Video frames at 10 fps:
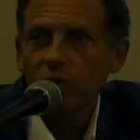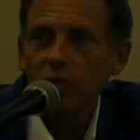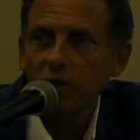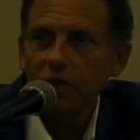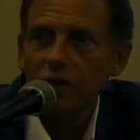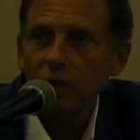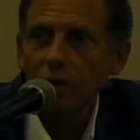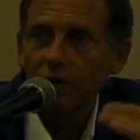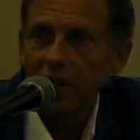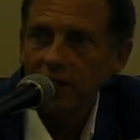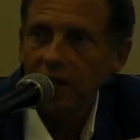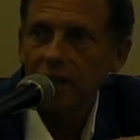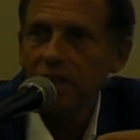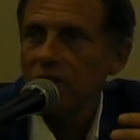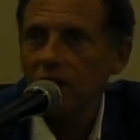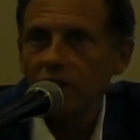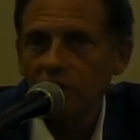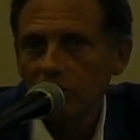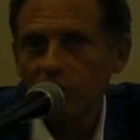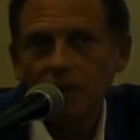with 50 or the vitality scale.
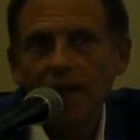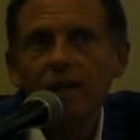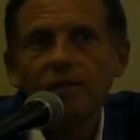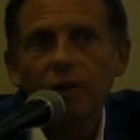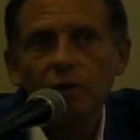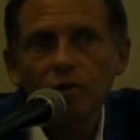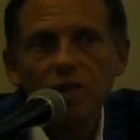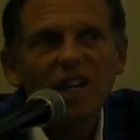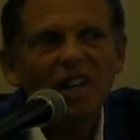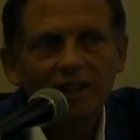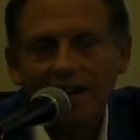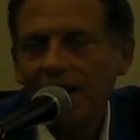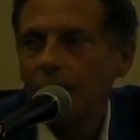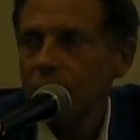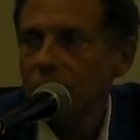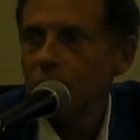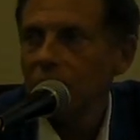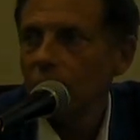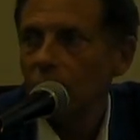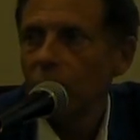You can do any of those. That happens to
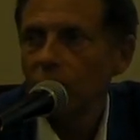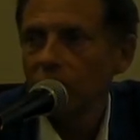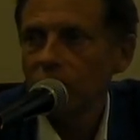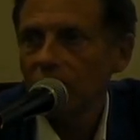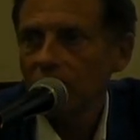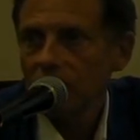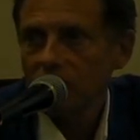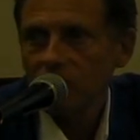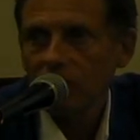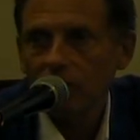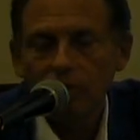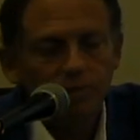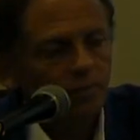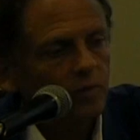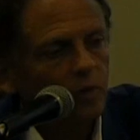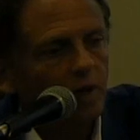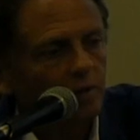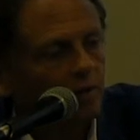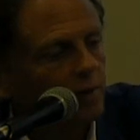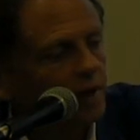be the one we're using as a 0 to
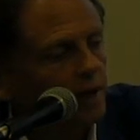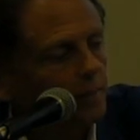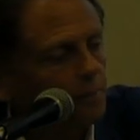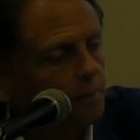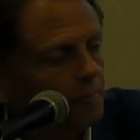100 right now.